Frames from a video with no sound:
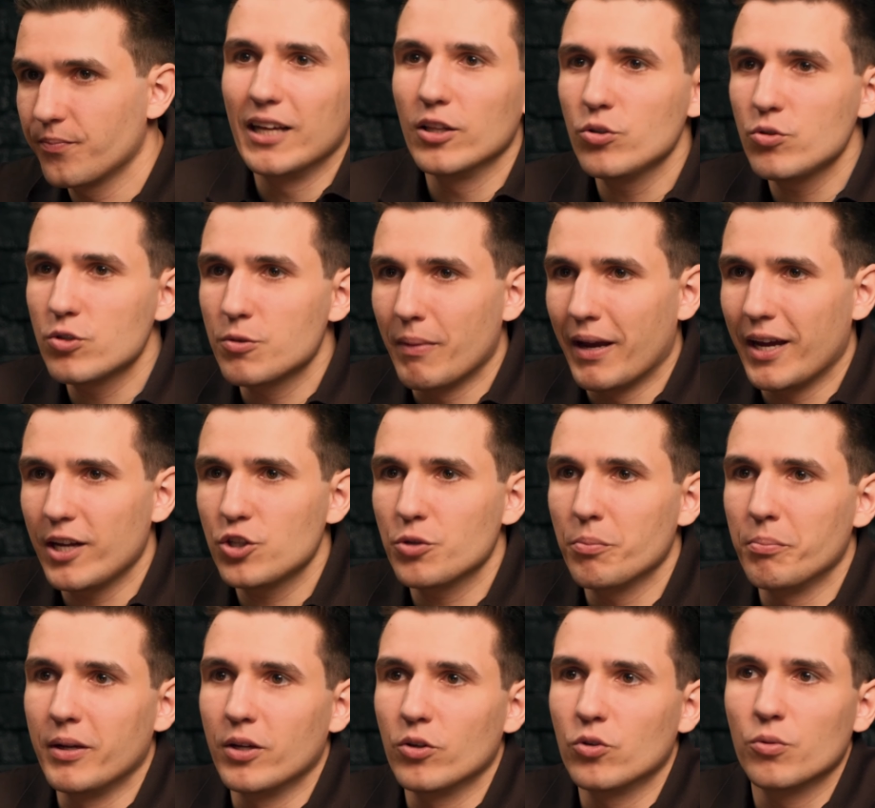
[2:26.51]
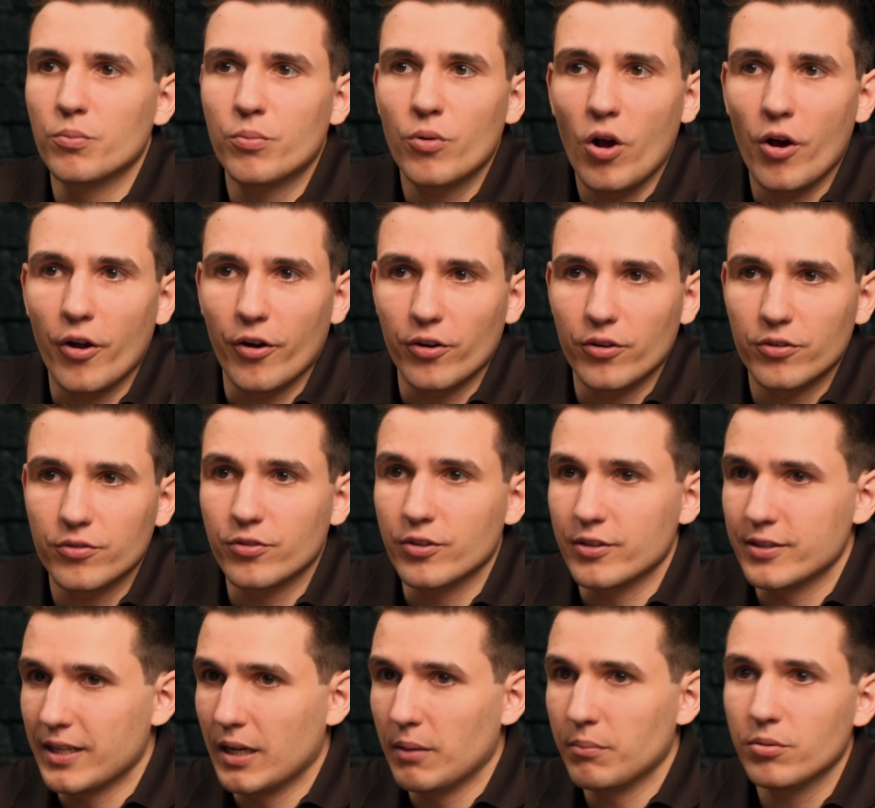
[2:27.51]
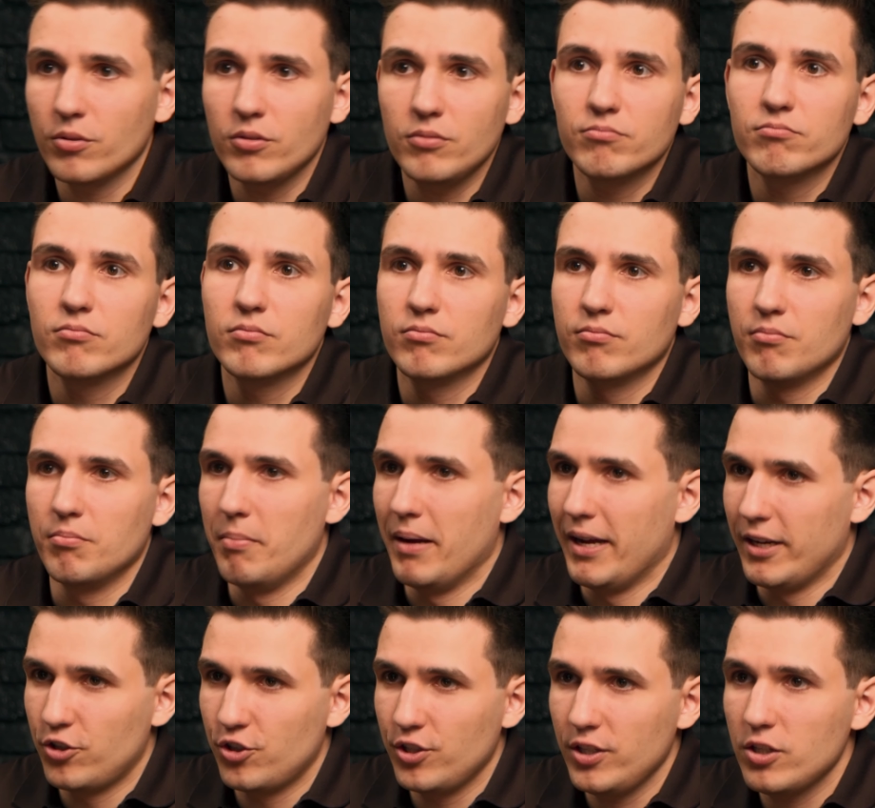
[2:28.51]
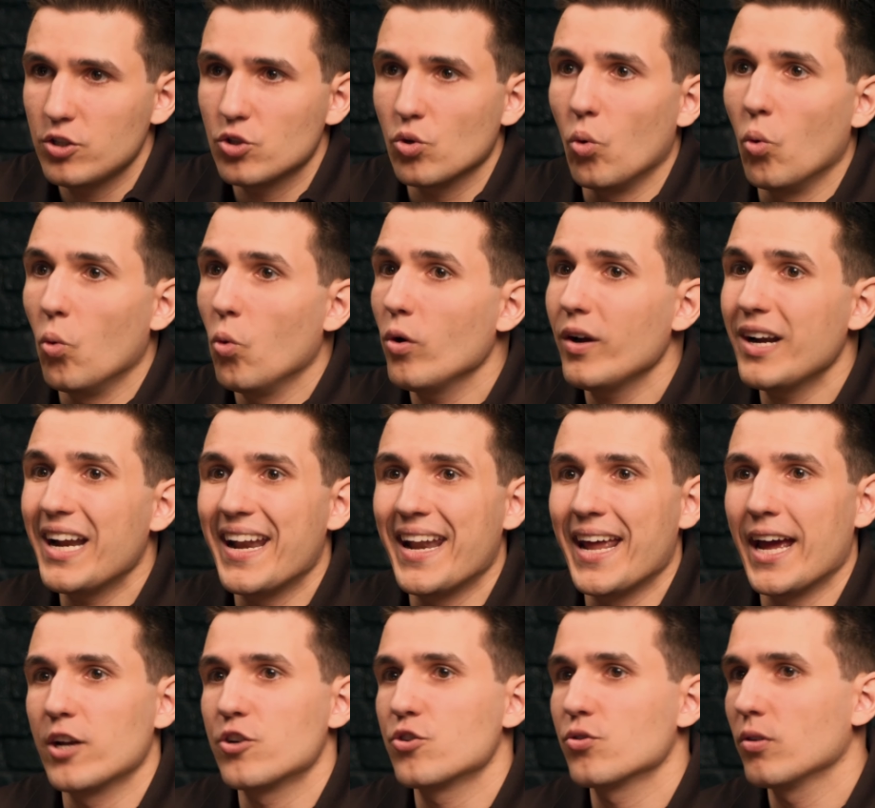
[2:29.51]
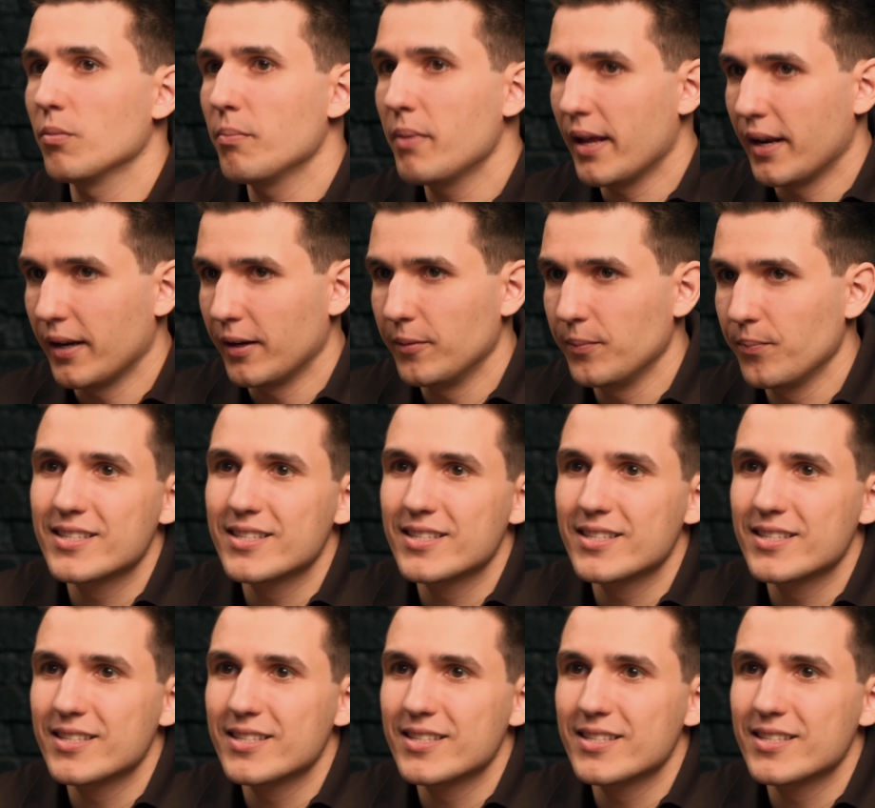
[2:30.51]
A loose match may go broader, for example, bed sheets or natural bedding.